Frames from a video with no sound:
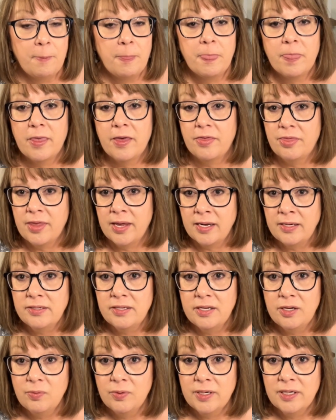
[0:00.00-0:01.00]
The things that
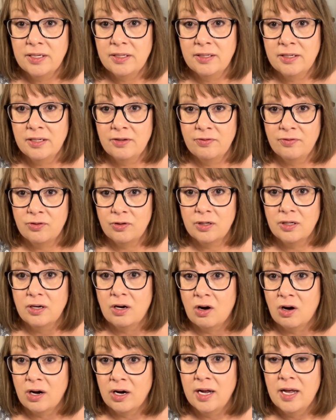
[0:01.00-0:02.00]
you want to look for
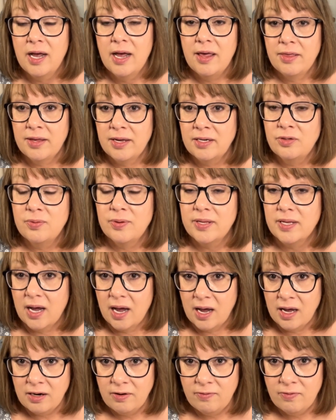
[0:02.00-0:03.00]
are things with
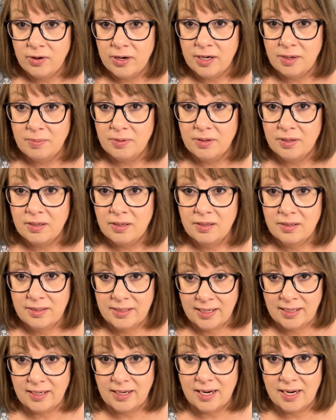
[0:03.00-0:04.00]
unavoidable
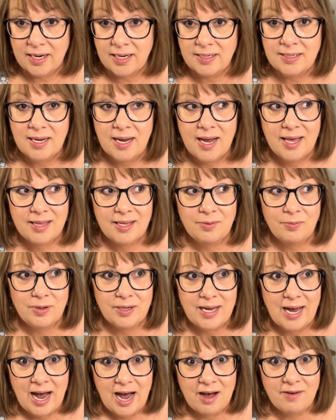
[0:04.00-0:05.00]
deadlines that will
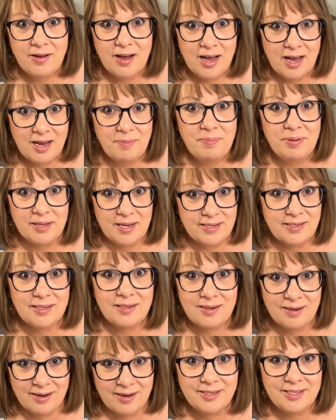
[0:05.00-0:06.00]
have unpleasant
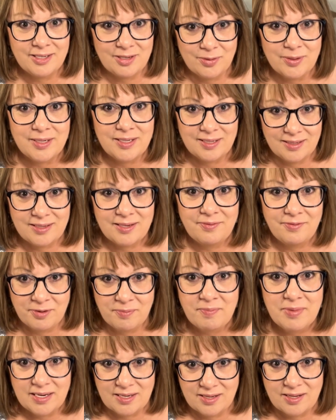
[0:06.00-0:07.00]
consequences if you
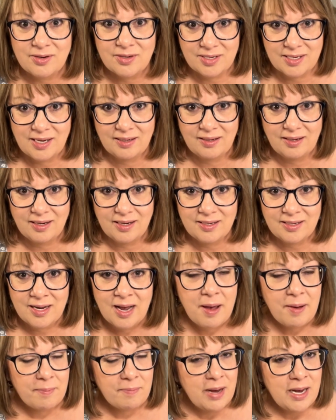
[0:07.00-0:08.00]
miss those deadlines.
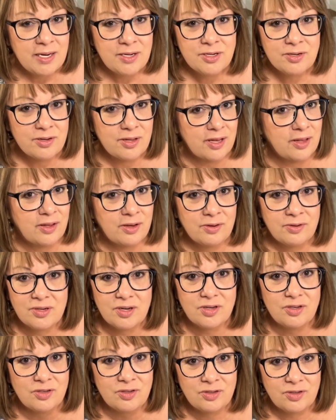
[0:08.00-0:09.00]
Make sure that those
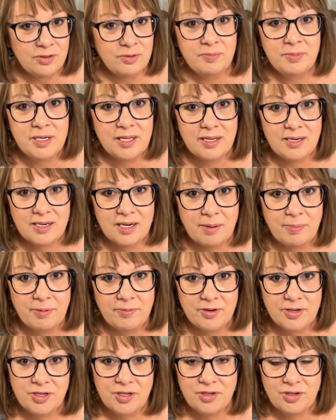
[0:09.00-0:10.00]
zoom to the top of
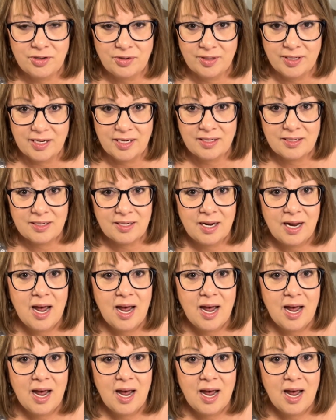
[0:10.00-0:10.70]
your to-do list.